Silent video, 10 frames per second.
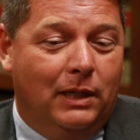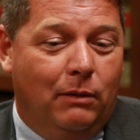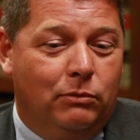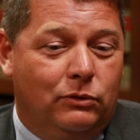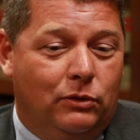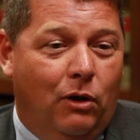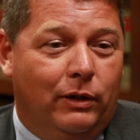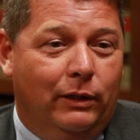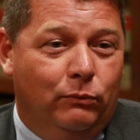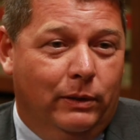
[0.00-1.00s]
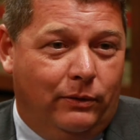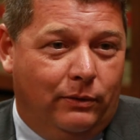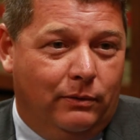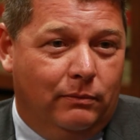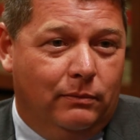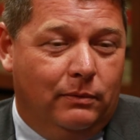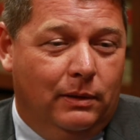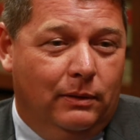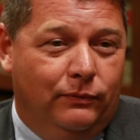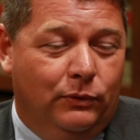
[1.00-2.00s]
I was talking with a
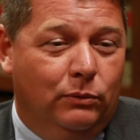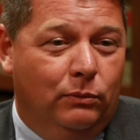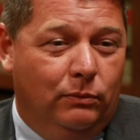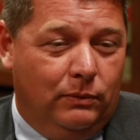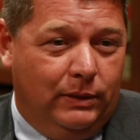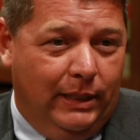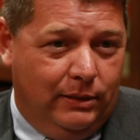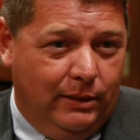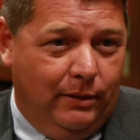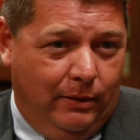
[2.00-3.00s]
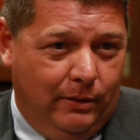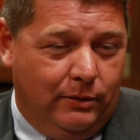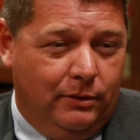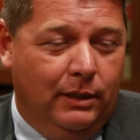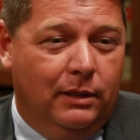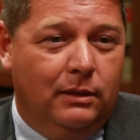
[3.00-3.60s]
few state senators